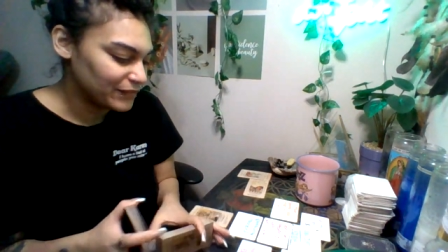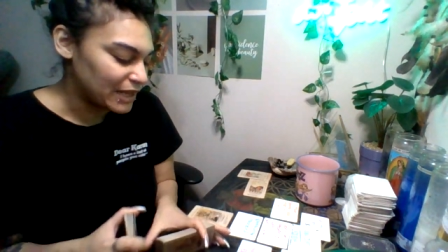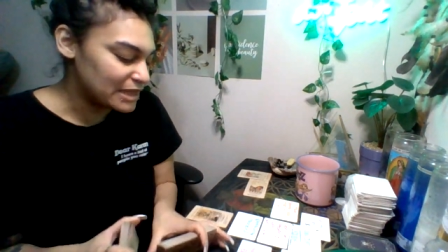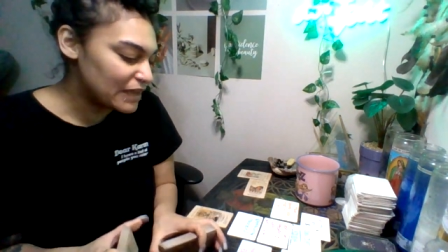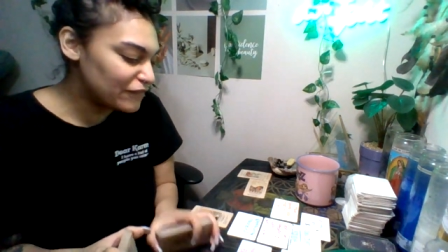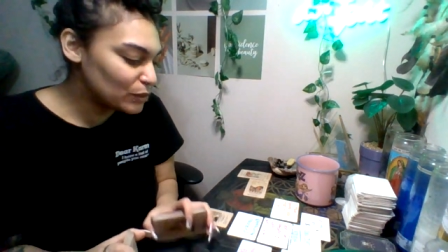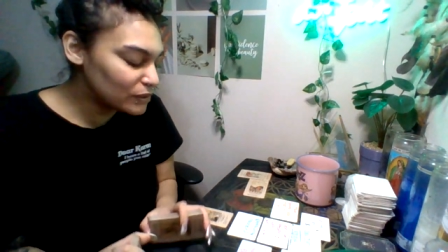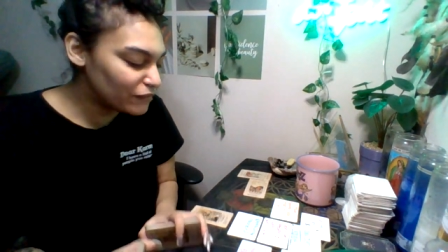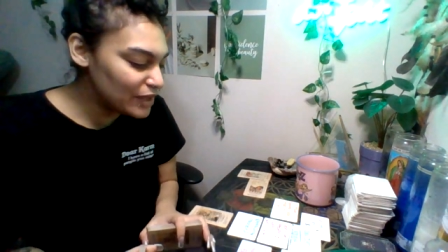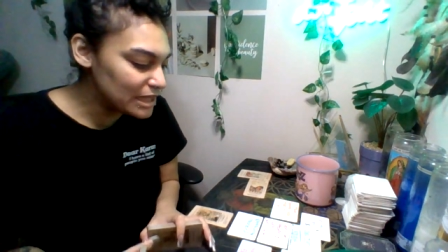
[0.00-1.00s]
And they feel
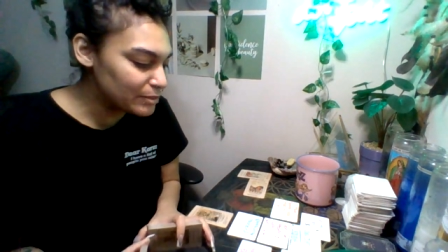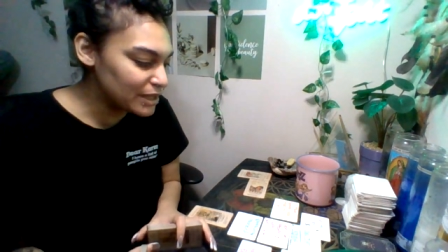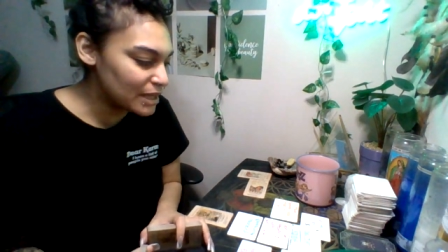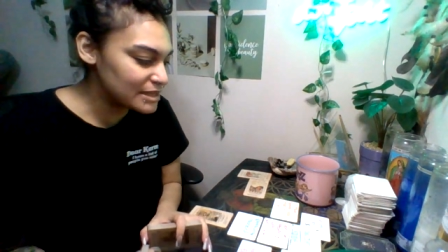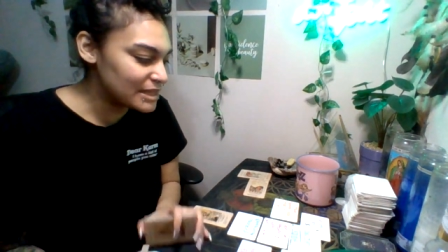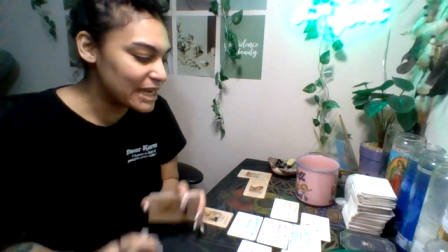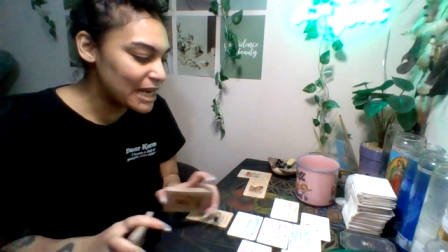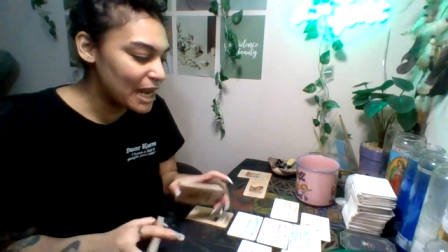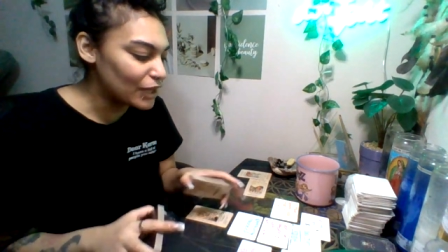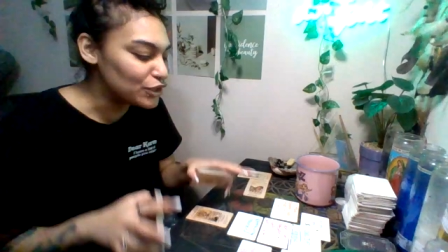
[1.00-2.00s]
defeated because they
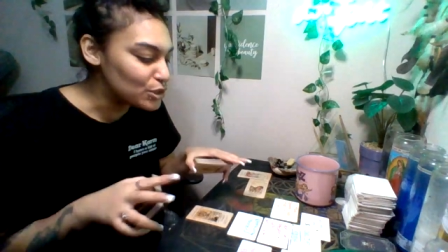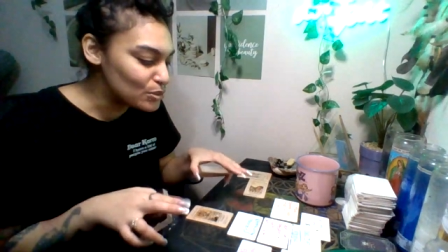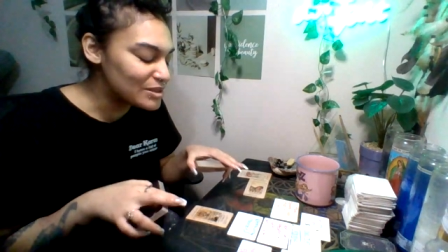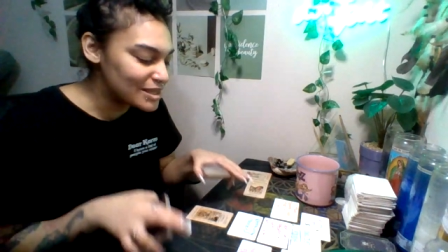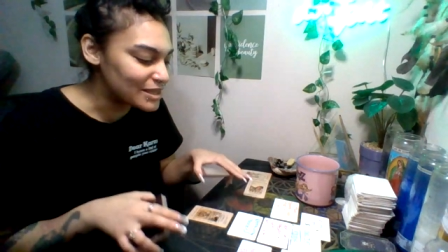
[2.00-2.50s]
cannot use this